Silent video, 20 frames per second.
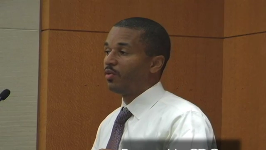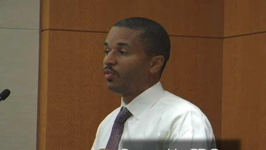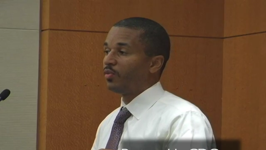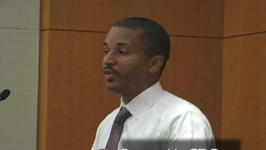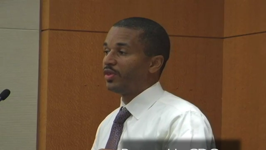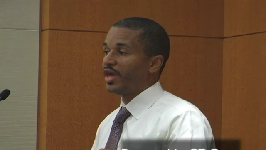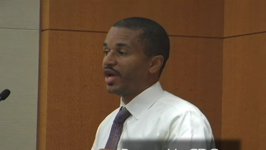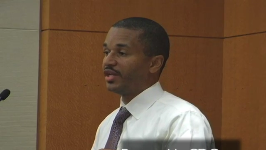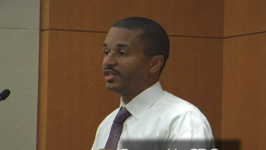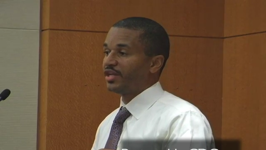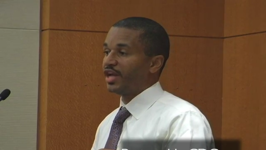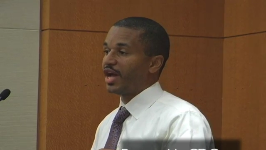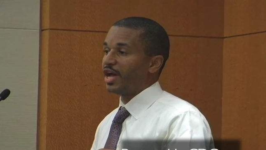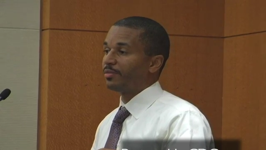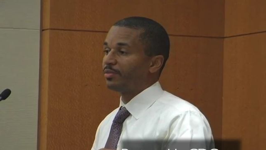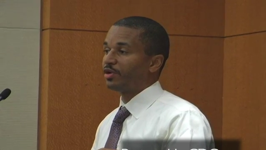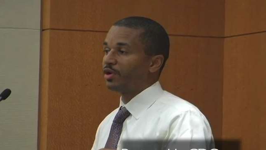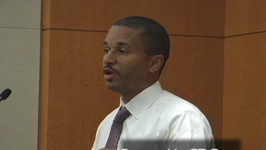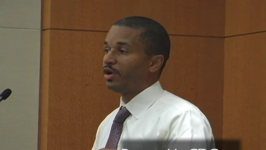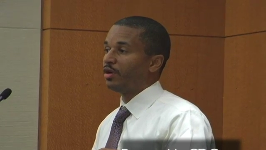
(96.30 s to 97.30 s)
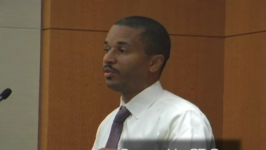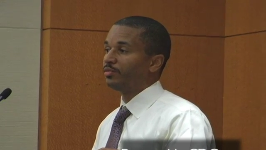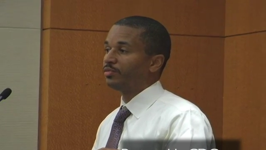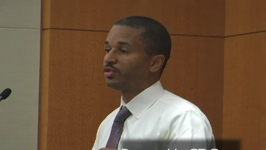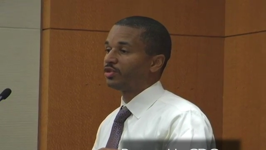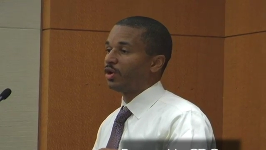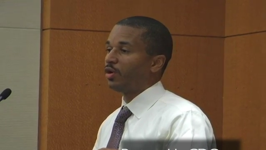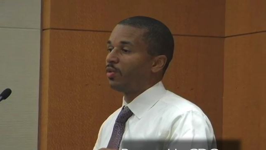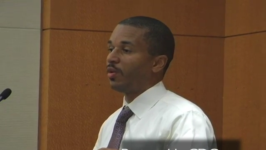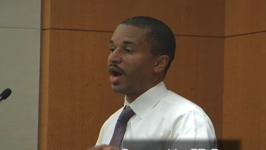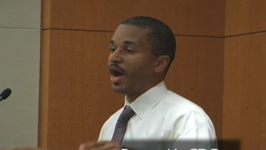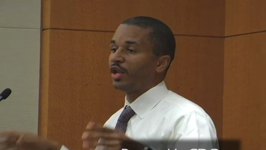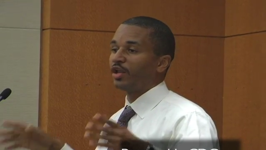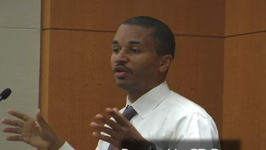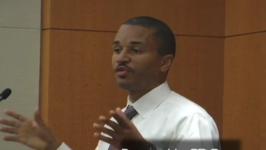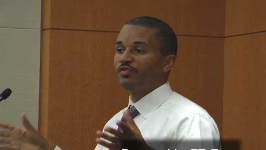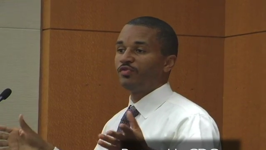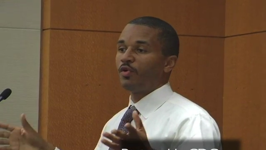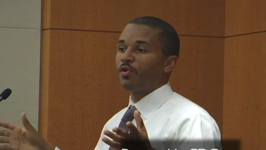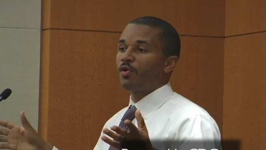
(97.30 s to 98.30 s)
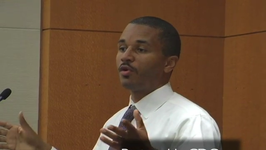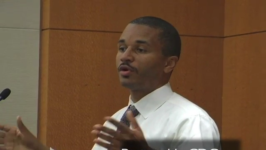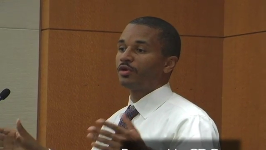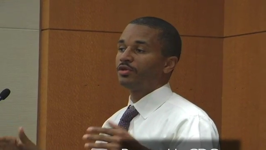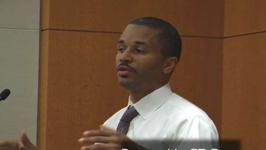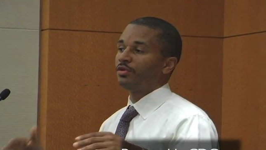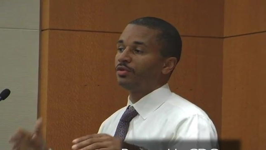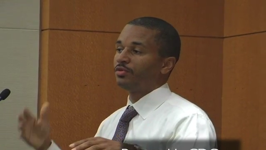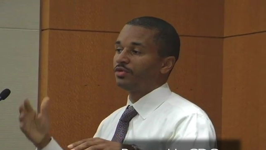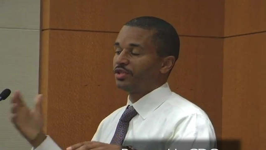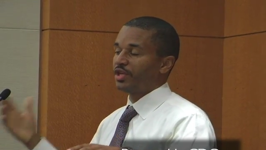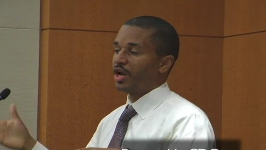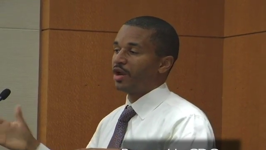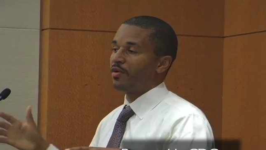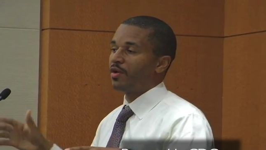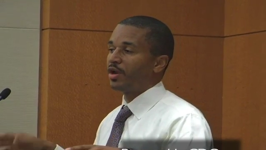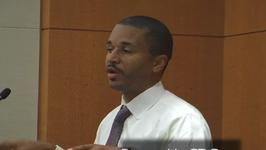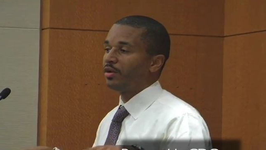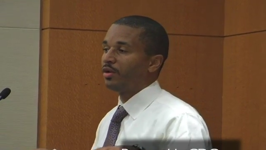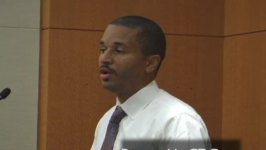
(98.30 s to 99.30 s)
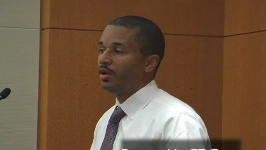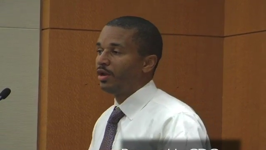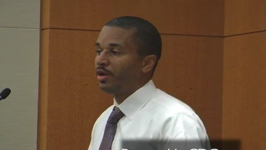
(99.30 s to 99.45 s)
years and older. And the asset was their